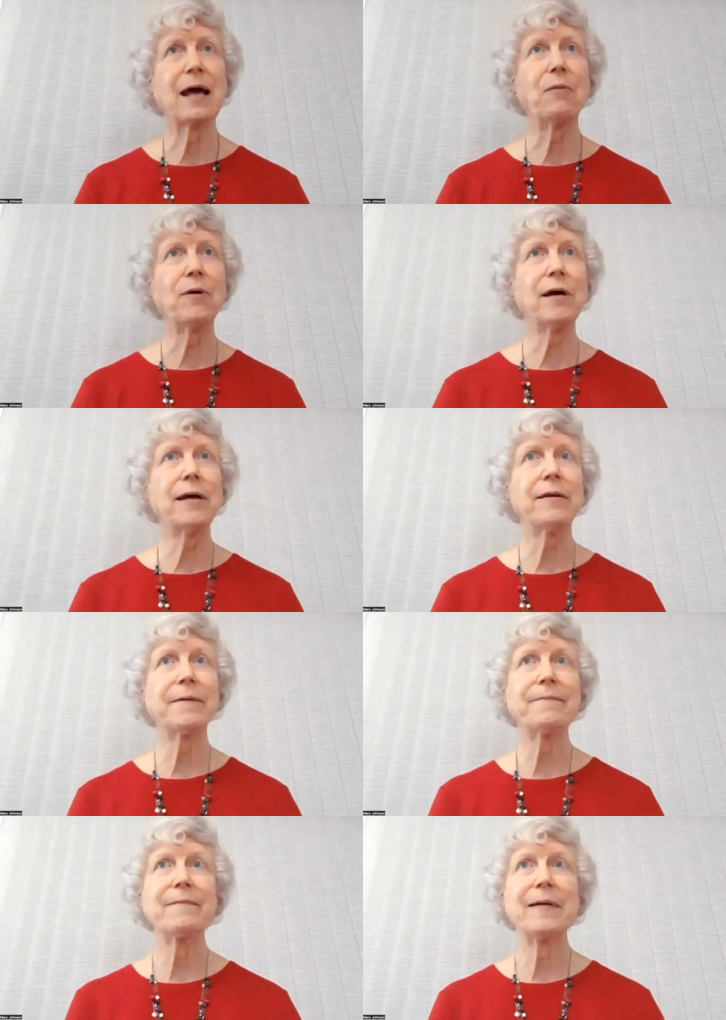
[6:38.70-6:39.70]
that would
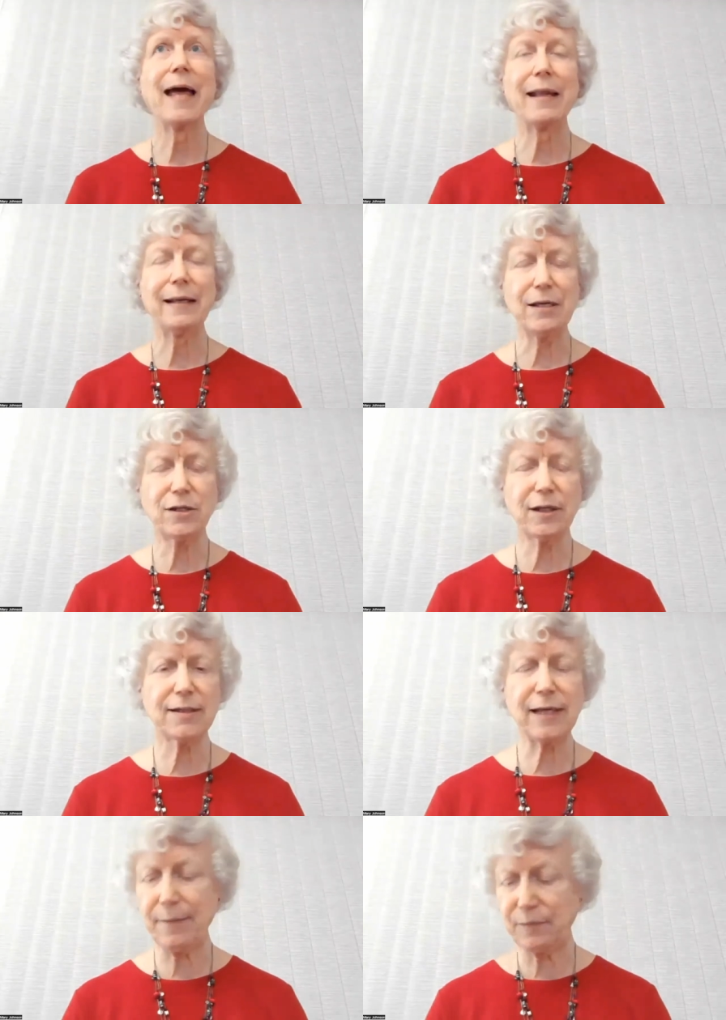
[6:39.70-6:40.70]
at least
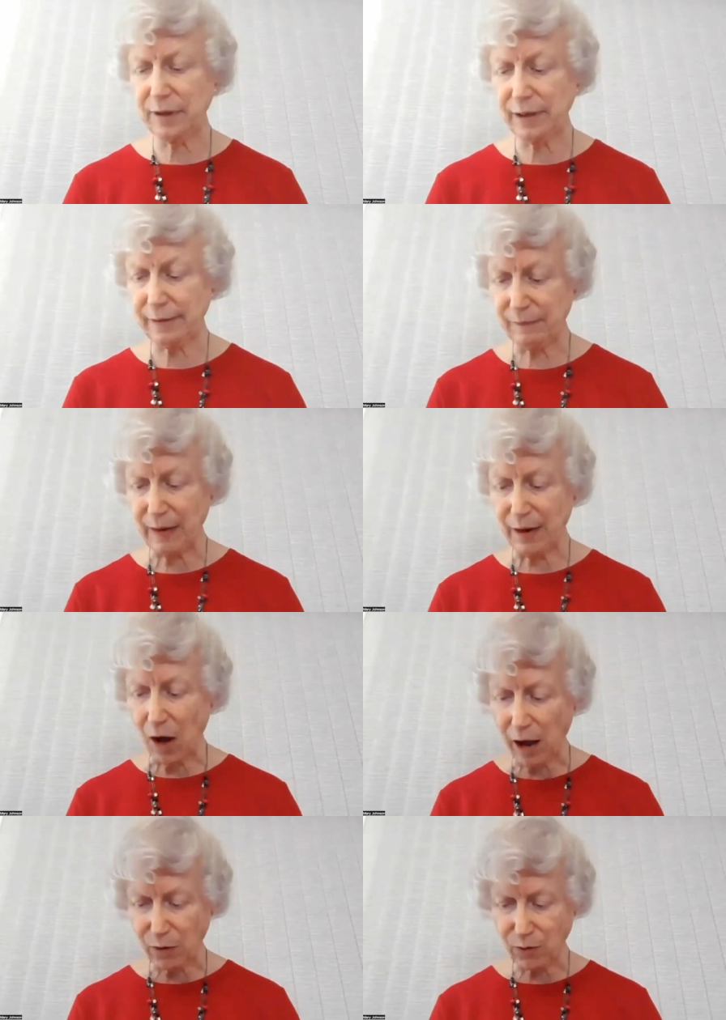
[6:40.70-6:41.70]
accept a, uh, an
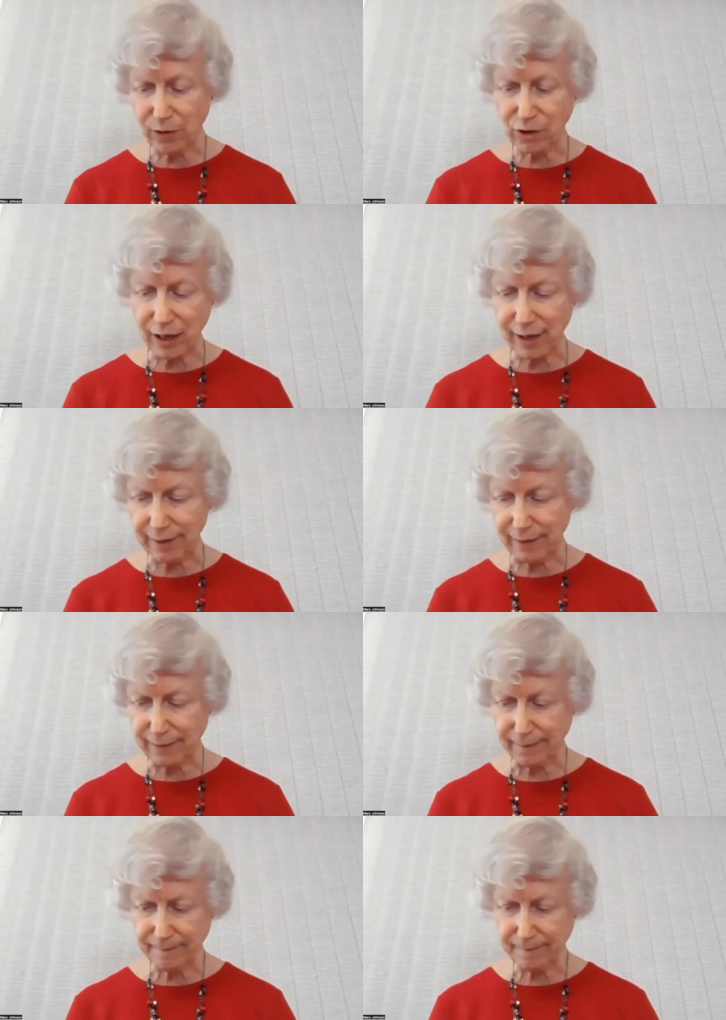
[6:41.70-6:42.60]
awkward child.